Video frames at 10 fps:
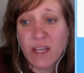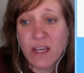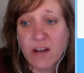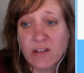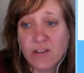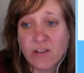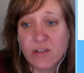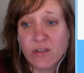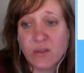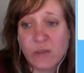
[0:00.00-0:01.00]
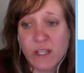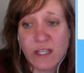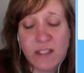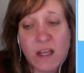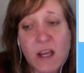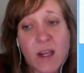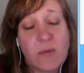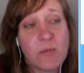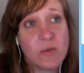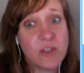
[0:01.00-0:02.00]
characters, reading
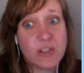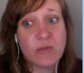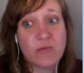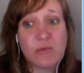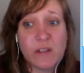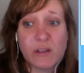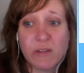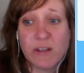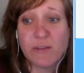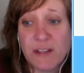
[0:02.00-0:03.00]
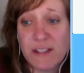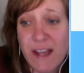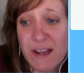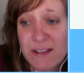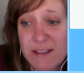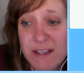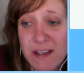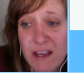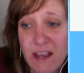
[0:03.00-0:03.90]
time, which is really fantastic.